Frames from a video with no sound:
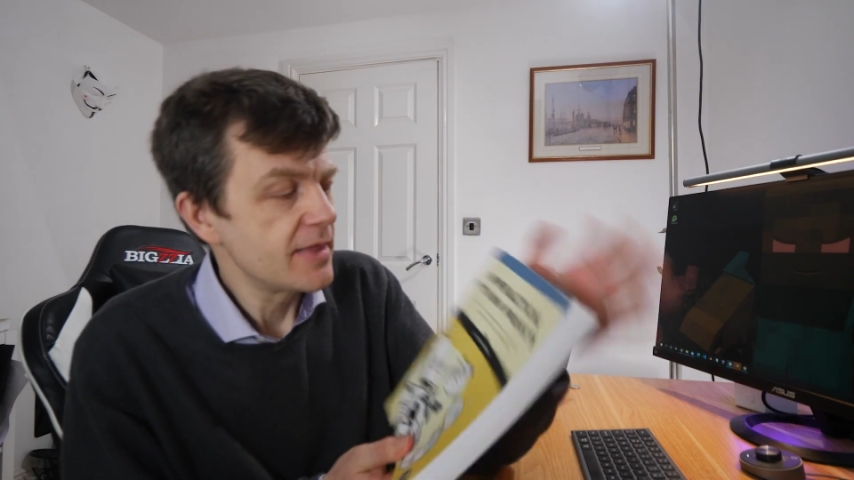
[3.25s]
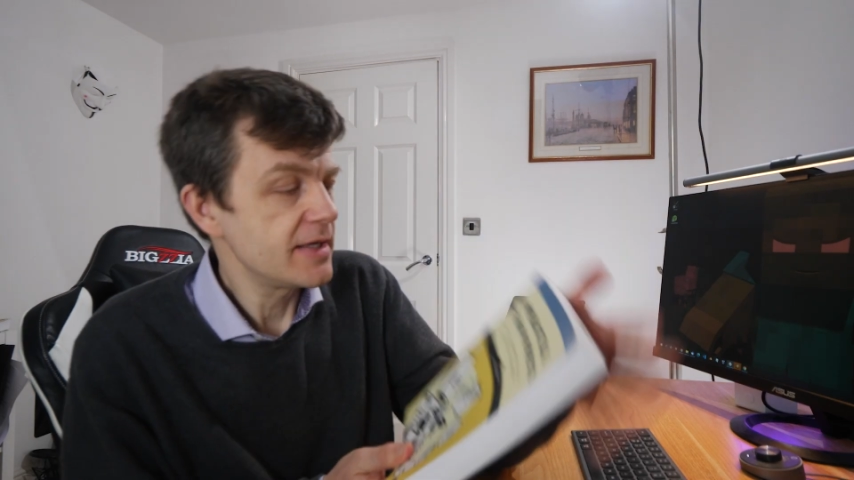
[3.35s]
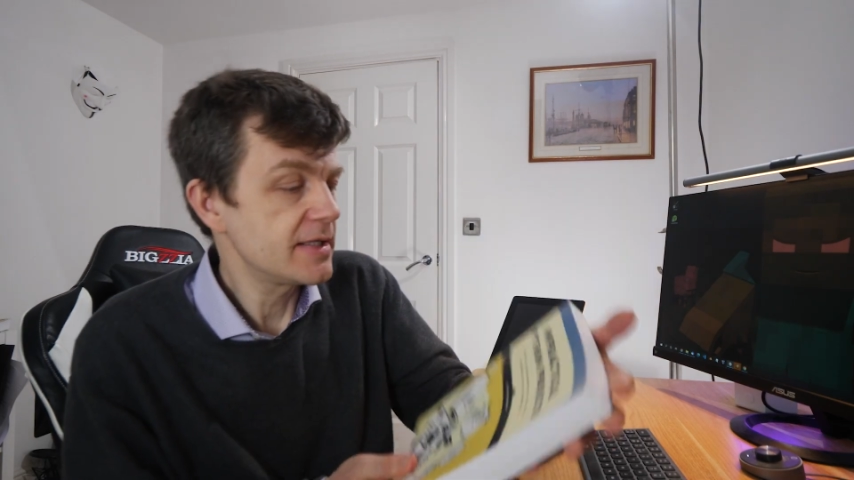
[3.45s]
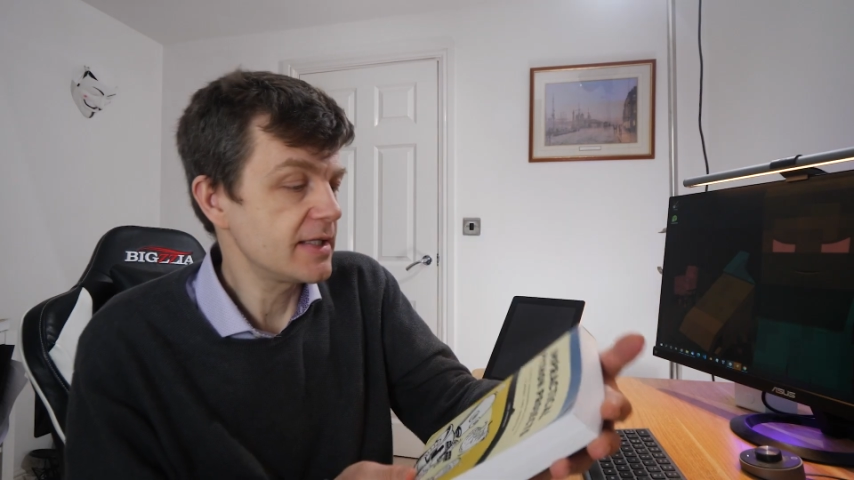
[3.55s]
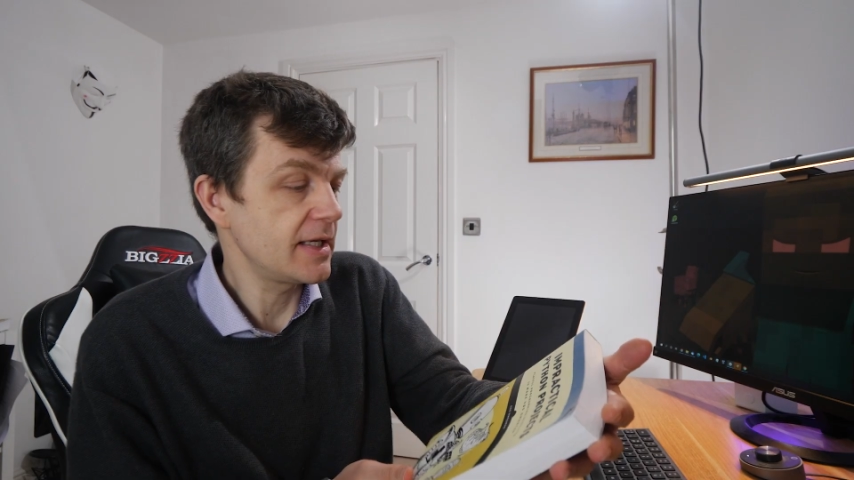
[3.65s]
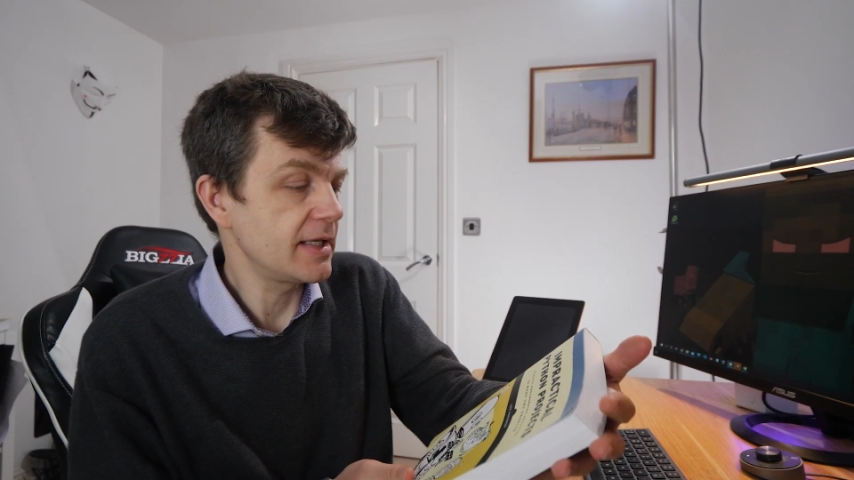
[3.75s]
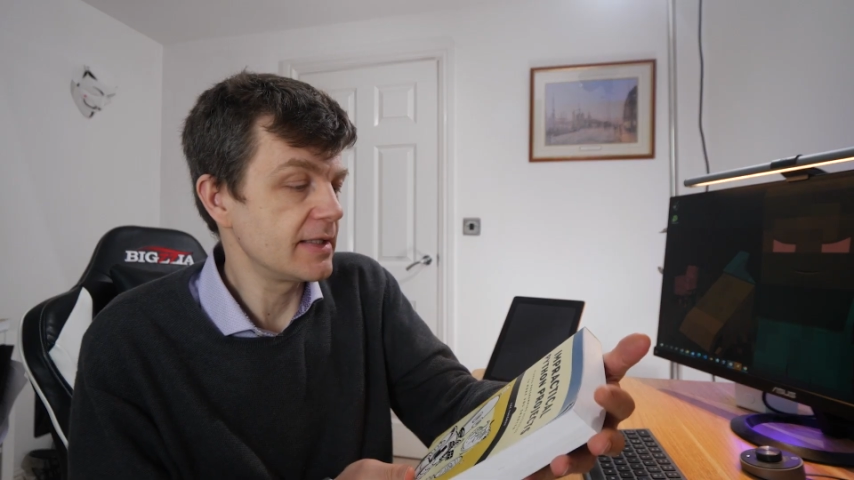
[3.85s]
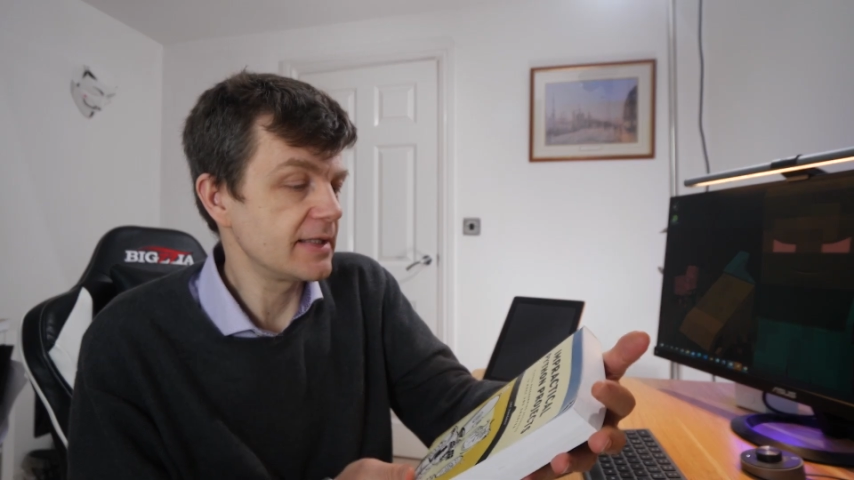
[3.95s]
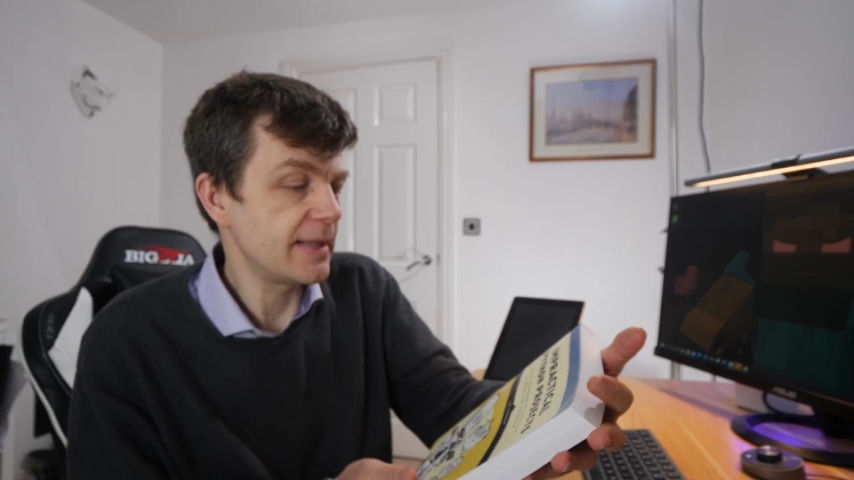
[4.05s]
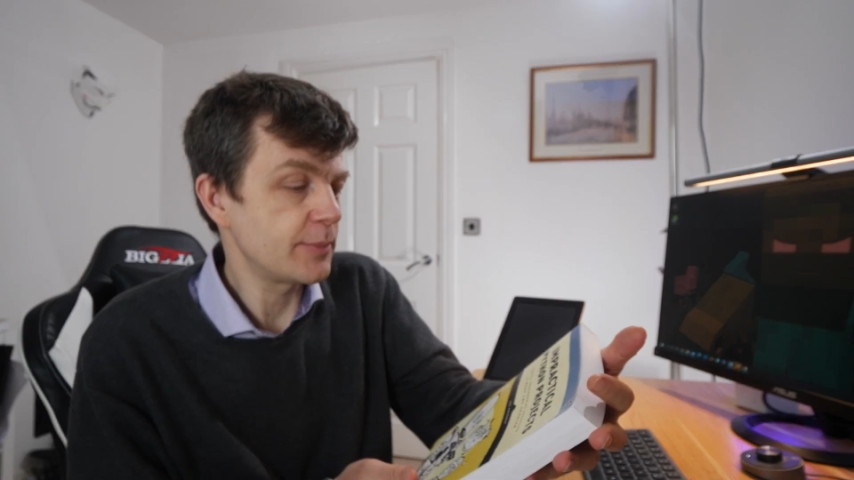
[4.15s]
This
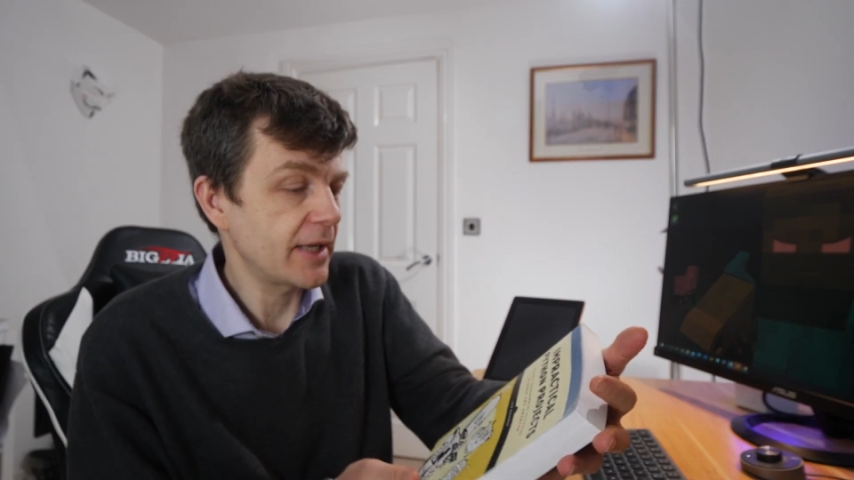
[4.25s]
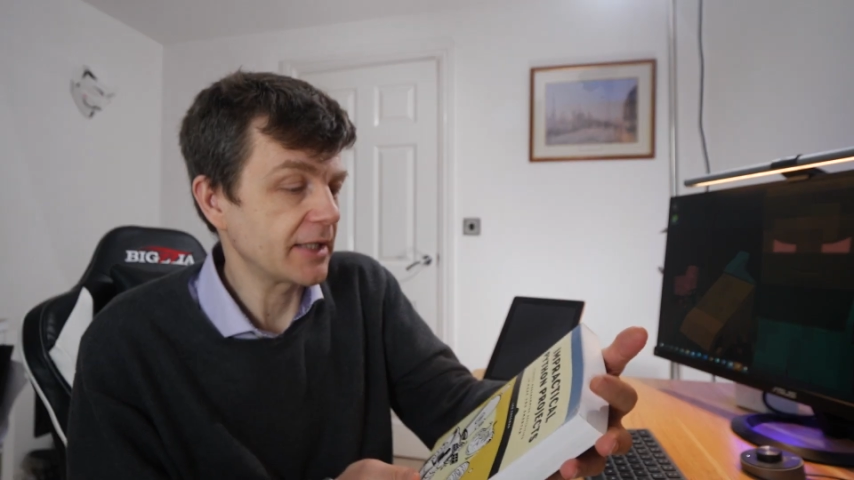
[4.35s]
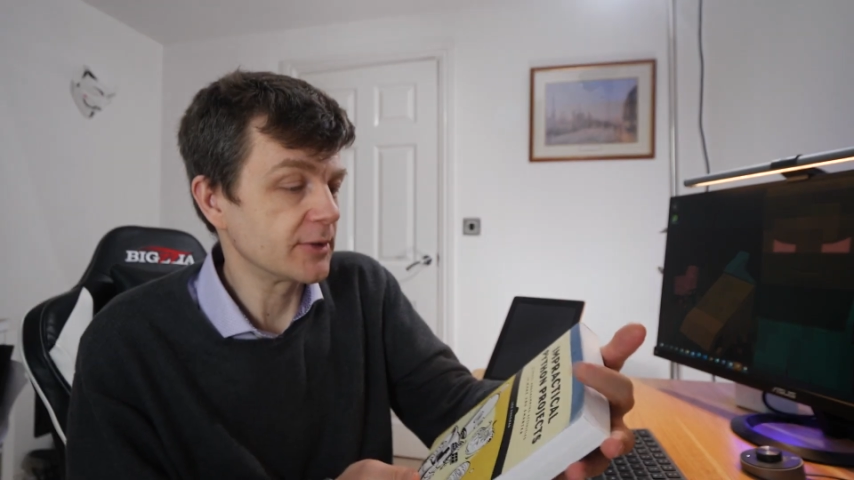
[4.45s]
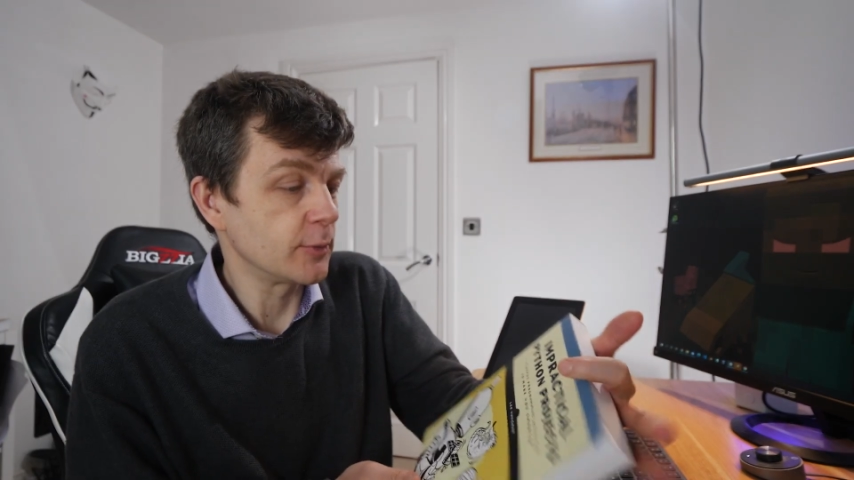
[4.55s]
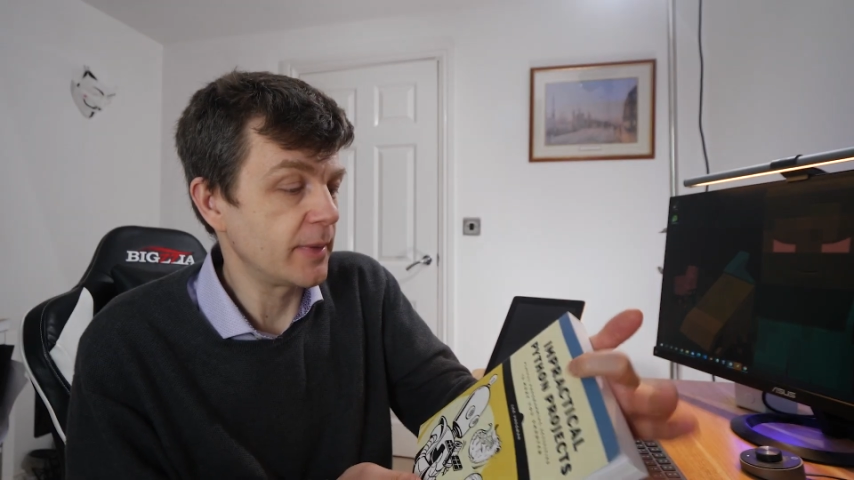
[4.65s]
is Impractical